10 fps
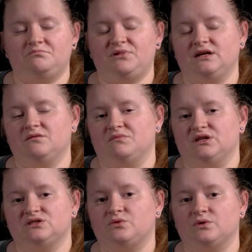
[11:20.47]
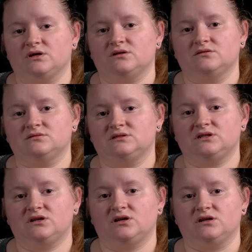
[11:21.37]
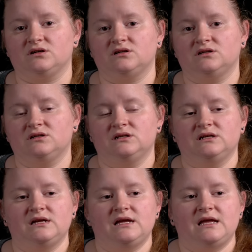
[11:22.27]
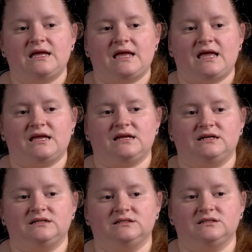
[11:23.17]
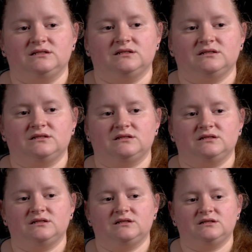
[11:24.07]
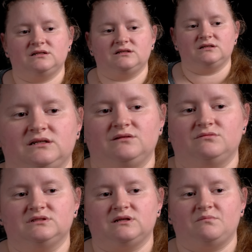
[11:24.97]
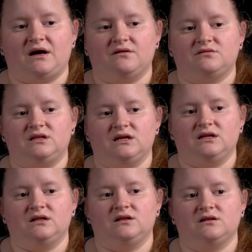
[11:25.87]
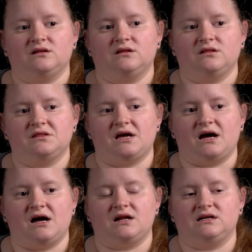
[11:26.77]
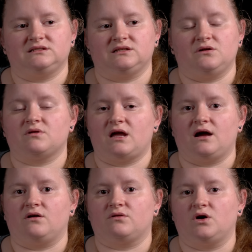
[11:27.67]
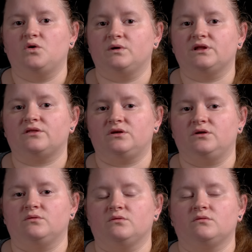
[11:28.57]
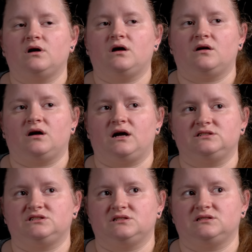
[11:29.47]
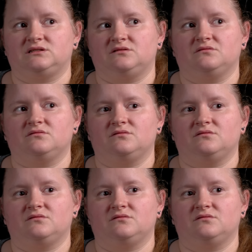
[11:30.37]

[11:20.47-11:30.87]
be a mentor to her. And it was about then that I said, okay, I'll go with you. I just,